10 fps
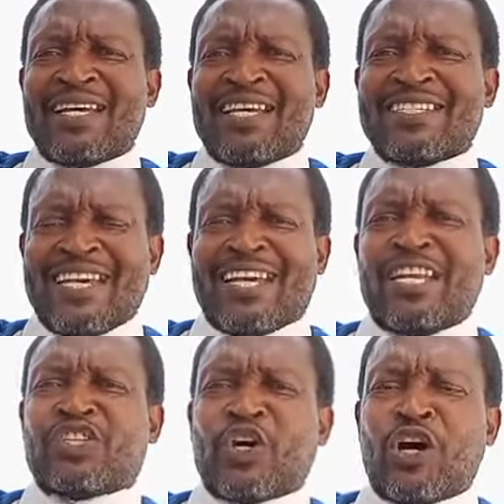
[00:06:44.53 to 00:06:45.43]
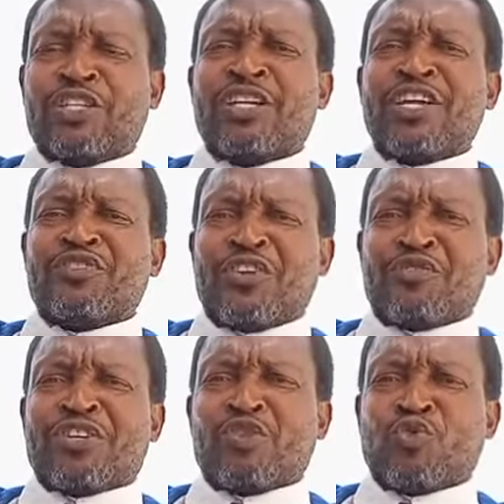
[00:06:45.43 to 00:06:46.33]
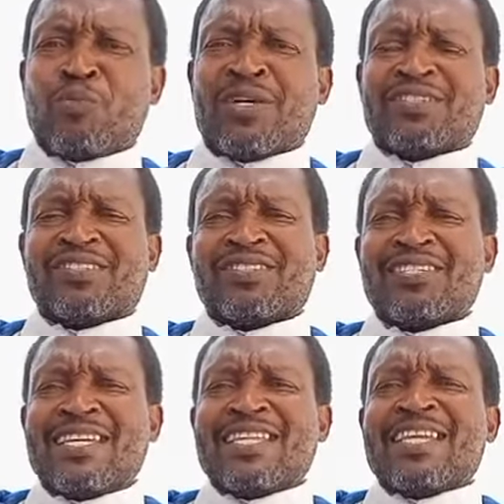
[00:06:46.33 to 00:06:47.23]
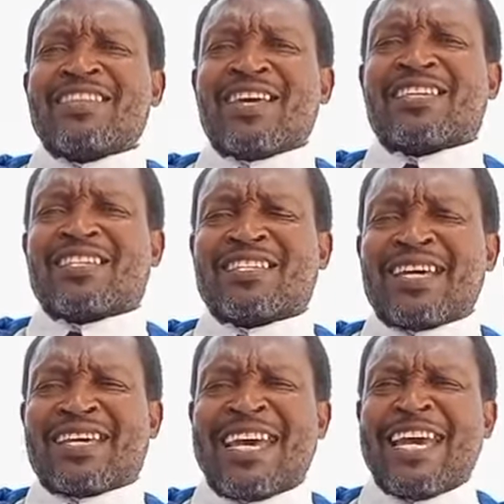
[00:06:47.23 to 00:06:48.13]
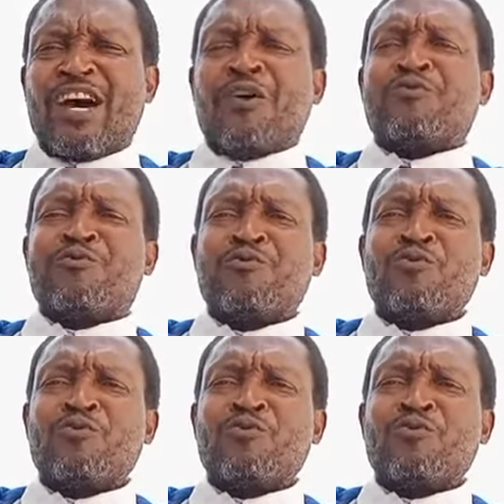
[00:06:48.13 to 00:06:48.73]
second and third generation Romans. The king of